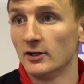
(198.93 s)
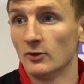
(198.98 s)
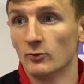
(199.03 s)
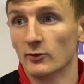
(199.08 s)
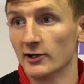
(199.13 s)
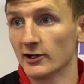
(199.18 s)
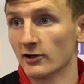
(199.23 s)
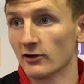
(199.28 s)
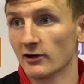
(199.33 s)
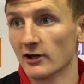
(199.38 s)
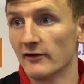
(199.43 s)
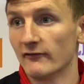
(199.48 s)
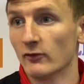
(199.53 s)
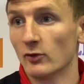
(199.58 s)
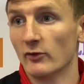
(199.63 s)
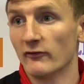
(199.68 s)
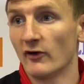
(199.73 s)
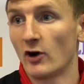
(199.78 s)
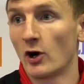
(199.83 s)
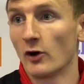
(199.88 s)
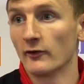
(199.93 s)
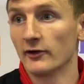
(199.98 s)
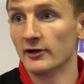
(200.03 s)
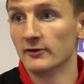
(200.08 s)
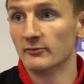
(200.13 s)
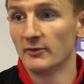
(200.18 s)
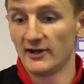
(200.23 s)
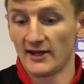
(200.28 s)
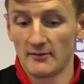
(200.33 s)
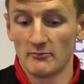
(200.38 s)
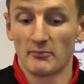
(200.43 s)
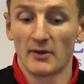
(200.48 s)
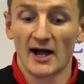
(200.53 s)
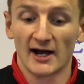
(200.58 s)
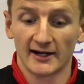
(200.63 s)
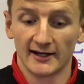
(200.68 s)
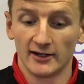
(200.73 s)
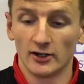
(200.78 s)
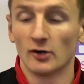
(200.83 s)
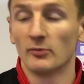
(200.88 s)
We'd have gone level with Orient, but then
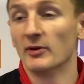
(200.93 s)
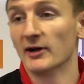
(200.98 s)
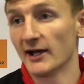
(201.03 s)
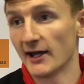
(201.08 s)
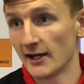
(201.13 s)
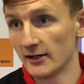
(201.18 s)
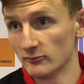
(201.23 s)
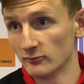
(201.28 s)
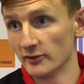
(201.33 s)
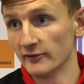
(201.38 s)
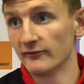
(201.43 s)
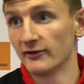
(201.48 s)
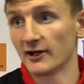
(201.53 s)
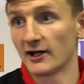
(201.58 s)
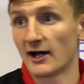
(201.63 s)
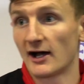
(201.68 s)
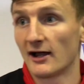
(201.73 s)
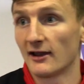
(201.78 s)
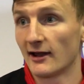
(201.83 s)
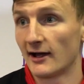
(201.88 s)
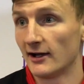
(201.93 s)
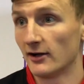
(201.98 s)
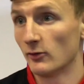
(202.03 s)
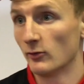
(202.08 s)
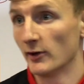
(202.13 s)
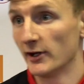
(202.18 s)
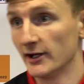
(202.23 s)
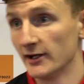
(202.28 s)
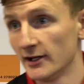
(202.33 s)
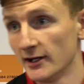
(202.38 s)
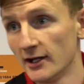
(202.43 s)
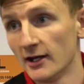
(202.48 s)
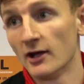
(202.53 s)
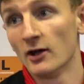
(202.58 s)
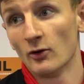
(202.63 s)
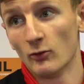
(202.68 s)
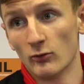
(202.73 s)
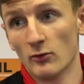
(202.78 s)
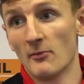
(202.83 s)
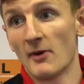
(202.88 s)
backing it up again with the Carlisle win
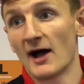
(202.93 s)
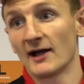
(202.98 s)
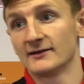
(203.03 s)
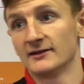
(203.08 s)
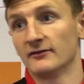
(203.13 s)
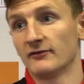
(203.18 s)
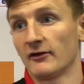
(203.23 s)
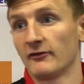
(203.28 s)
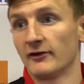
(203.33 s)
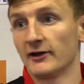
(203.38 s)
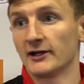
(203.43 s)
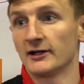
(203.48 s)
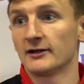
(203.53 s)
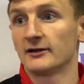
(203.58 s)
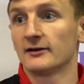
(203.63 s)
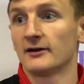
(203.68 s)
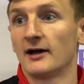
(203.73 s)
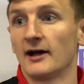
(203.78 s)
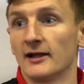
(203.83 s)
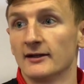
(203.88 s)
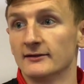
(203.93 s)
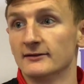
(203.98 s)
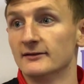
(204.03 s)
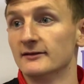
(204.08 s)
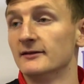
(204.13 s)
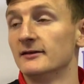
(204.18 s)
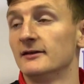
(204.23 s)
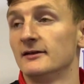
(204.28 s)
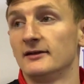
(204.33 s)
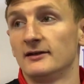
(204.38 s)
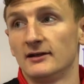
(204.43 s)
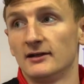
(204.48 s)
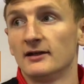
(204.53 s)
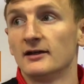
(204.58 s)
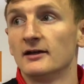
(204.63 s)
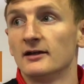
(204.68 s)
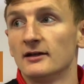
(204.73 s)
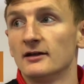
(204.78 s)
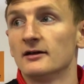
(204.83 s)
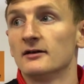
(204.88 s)
were massive, I think, and
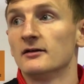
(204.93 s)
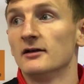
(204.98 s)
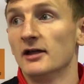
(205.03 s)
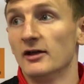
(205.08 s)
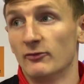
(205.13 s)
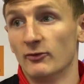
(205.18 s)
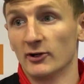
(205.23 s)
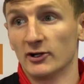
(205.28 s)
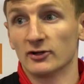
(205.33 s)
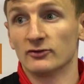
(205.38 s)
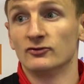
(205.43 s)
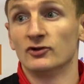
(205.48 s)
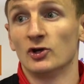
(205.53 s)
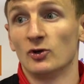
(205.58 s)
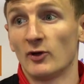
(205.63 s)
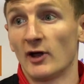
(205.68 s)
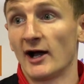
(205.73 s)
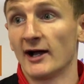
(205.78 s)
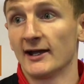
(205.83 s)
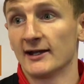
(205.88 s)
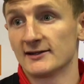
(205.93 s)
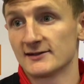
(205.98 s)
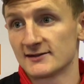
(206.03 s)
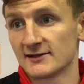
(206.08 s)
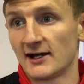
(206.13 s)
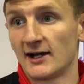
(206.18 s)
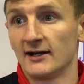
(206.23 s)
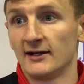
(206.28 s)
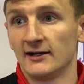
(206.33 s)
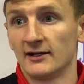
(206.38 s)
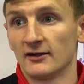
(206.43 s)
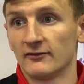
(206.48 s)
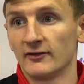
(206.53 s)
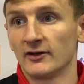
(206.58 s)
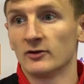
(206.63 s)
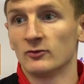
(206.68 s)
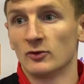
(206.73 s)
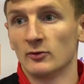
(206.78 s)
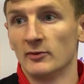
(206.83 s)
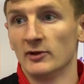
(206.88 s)
if we can do that against Saturday, I
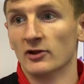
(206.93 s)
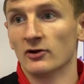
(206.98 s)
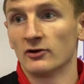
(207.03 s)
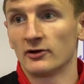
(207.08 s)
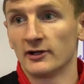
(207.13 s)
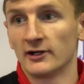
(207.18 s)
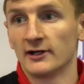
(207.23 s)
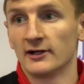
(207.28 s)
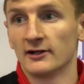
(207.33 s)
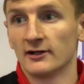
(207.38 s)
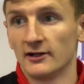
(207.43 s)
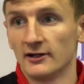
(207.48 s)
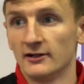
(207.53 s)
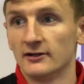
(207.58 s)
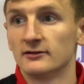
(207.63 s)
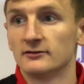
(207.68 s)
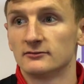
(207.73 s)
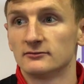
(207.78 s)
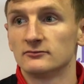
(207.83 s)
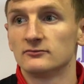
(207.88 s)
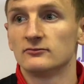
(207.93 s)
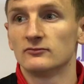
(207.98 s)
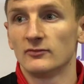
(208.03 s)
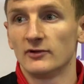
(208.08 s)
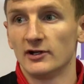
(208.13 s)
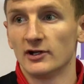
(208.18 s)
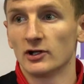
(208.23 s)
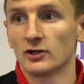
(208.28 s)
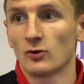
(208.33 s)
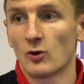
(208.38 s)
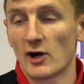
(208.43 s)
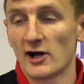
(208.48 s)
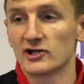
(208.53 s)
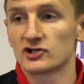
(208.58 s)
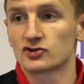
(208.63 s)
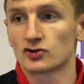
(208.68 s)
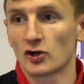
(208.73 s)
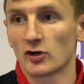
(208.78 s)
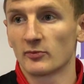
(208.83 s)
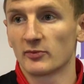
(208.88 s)
think we'll be looking in a quite a
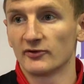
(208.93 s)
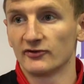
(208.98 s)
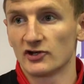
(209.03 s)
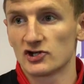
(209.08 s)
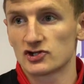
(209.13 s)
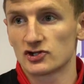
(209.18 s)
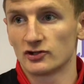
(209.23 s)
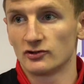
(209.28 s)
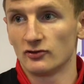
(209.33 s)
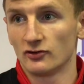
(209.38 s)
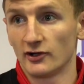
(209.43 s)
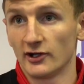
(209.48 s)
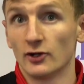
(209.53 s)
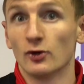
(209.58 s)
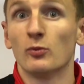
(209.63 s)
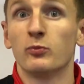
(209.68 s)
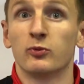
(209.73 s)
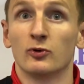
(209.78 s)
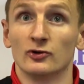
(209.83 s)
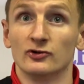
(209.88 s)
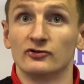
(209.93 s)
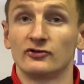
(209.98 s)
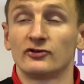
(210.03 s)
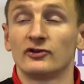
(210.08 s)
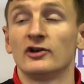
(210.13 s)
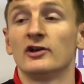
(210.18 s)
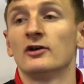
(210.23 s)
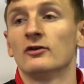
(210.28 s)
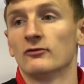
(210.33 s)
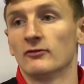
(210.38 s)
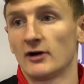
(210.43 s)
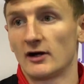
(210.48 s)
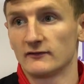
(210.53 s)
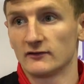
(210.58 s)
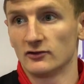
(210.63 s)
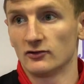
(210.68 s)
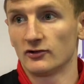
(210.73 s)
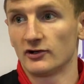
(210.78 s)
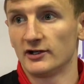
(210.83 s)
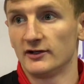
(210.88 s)
strong position, looking upwards rather
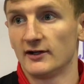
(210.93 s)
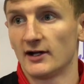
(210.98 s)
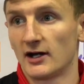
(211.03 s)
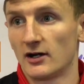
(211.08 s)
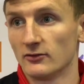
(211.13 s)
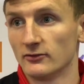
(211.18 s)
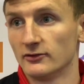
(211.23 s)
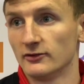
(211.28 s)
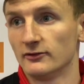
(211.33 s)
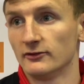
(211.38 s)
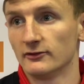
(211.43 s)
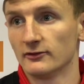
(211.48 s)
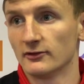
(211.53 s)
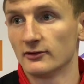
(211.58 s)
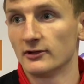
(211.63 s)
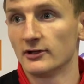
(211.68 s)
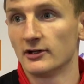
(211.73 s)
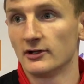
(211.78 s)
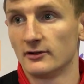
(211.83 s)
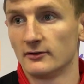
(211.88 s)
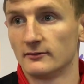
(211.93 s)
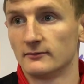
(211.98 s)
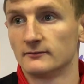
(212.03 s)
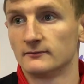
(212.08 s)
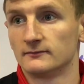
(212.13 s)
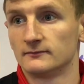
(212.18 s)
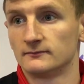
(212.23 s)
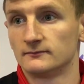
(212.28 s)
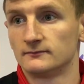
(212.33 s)
than looking down. So, yeah.